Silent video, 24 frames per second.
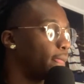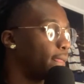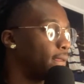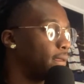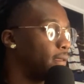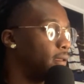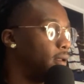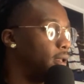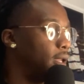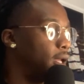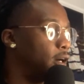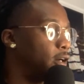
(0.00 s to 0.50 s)

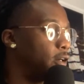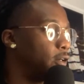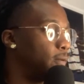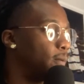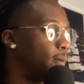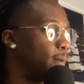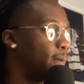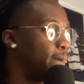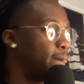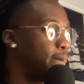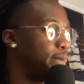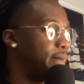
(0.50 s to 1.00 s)
you know,
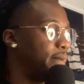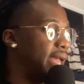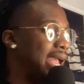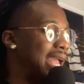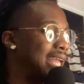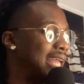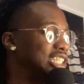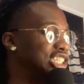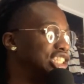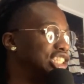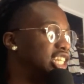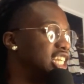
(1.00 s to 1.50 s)

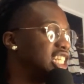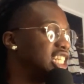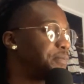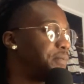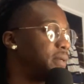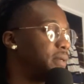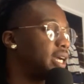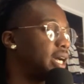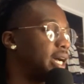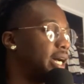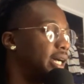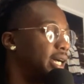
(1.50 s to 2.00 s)
that just
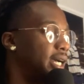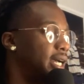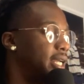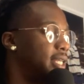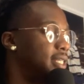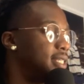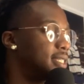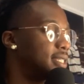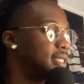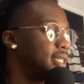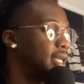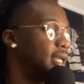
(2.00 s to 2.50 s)

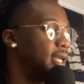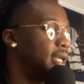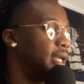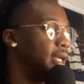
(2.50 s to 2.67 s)
because,